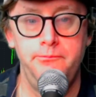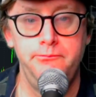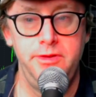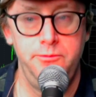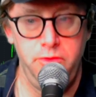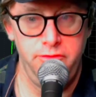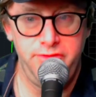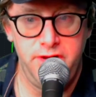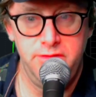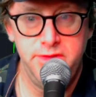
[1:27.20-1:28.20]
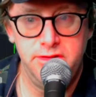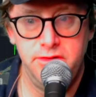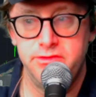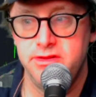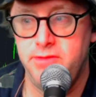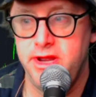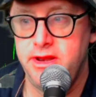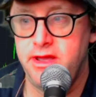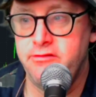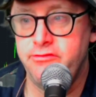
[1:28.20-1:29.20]
People who follow me closely might
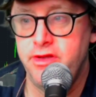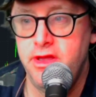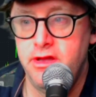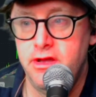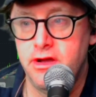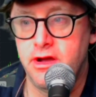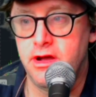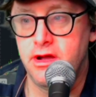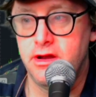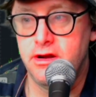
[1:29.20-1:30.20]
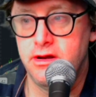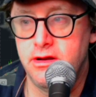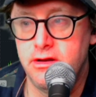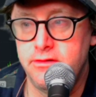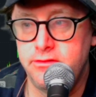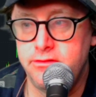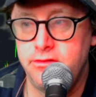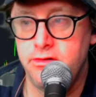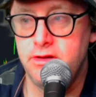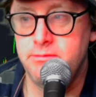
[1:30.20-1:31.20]
have
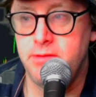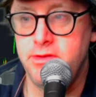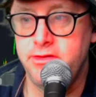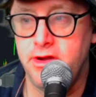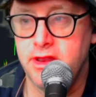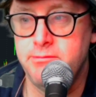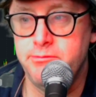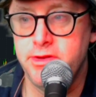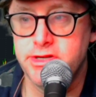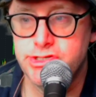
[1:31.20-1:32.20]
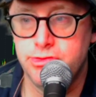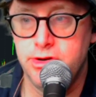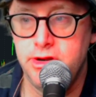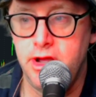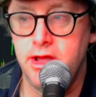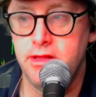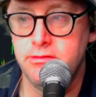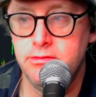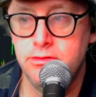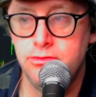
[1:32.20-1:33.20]
heard about me talking about being short
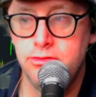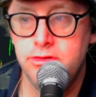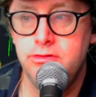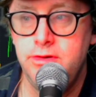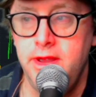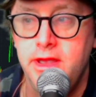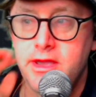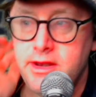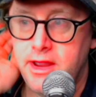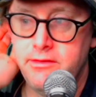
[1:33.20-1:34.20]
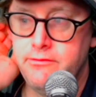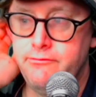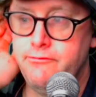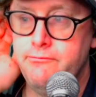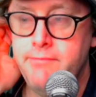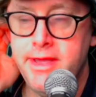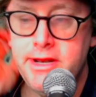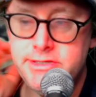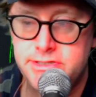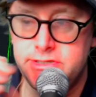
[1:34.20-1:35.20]
Lulu, and I
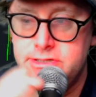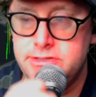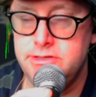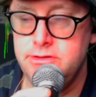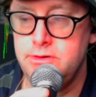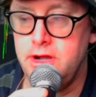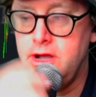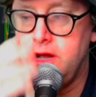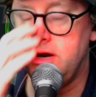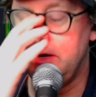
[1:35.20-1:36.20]
managed to